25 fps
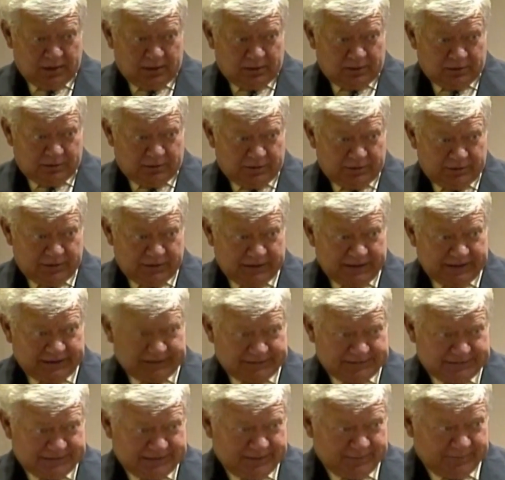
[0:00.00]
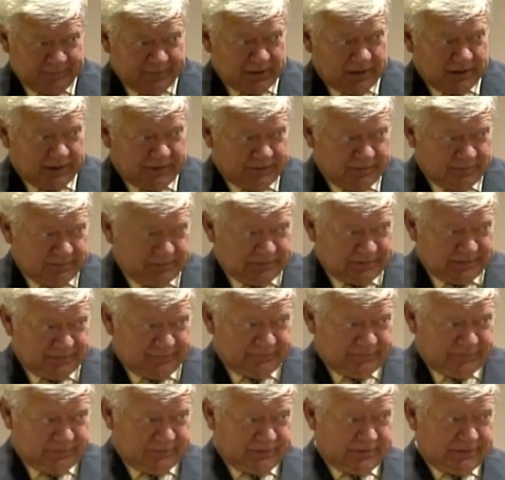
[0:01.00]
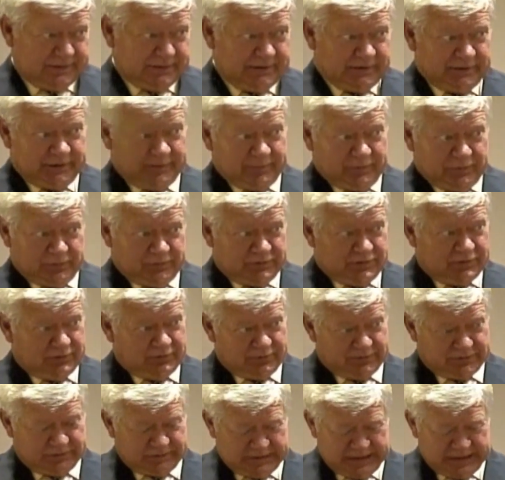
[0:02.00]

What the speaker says: or you'd like to see a barn that was converted into the Moose Hoose